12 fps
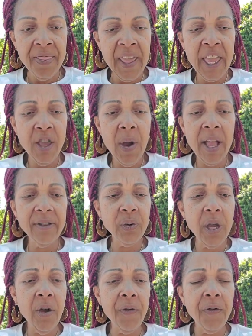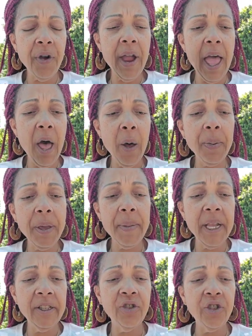Thank you, Azrael, for helping
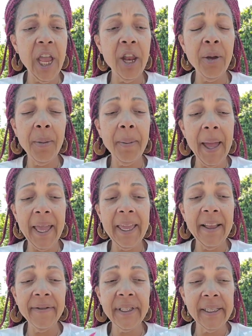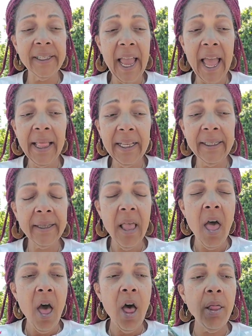me to channel my gifts and talents
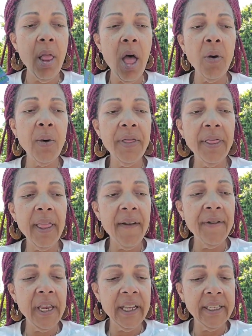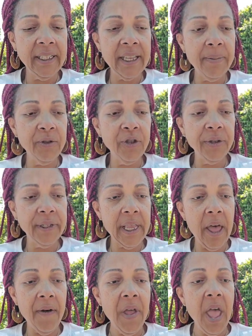along with love and accept
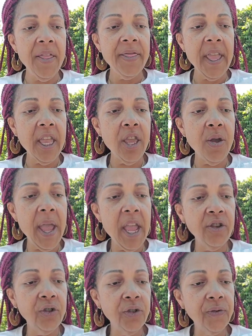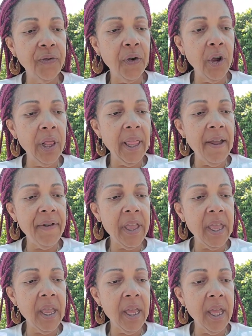yourself. Thank you, angels, for
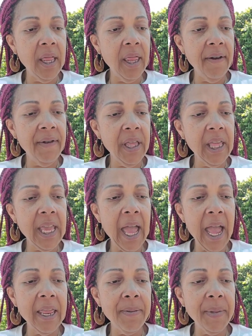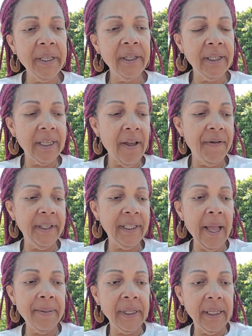lovingly guiding me to
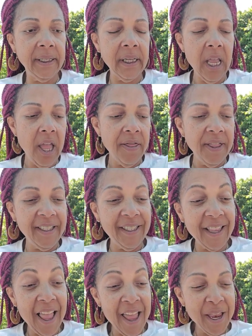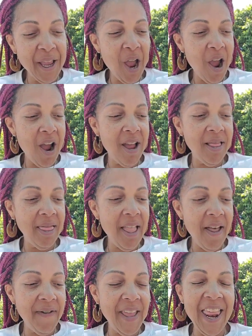self-acceptance. The Sun card,
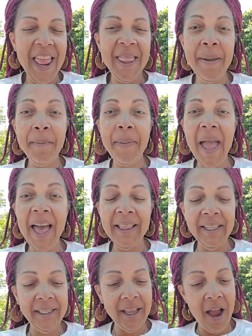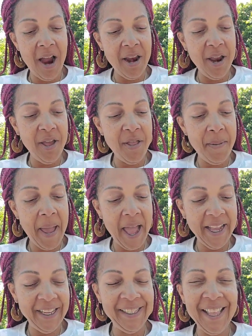love it, and the Balance card. And on the
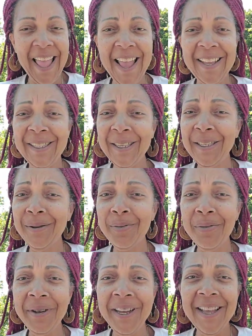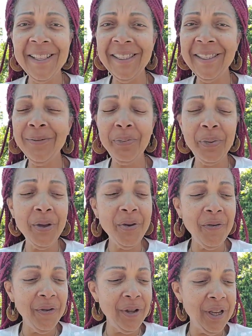back is the Ace of Spring. This is
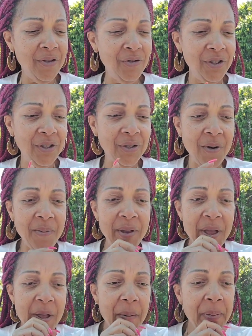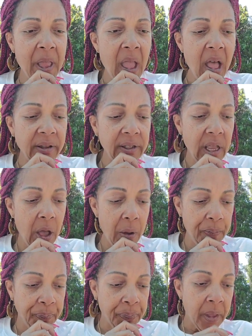beautiful energy, Scorpio.
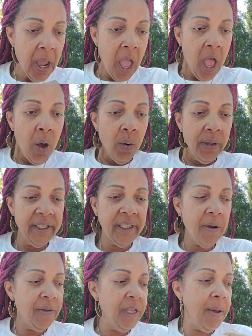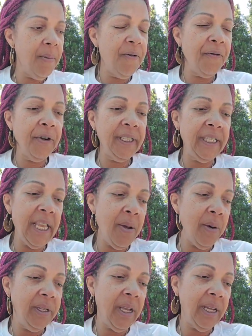So let's start with the number 14
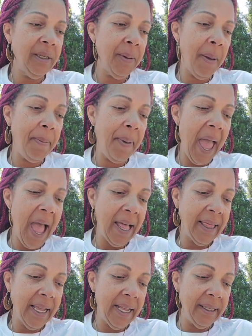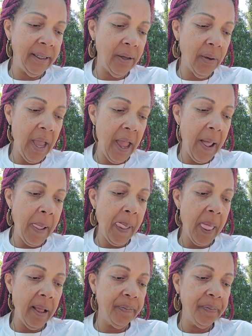when it talks about balance, okay?
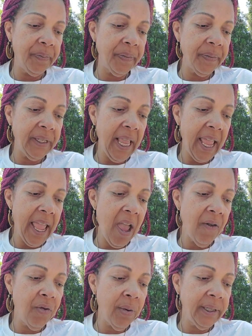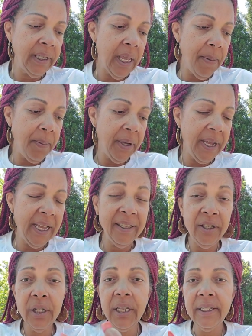Take everyone's input
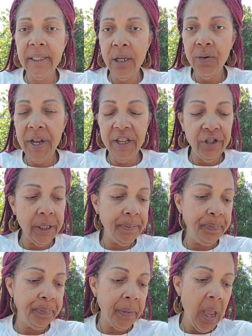into consideration.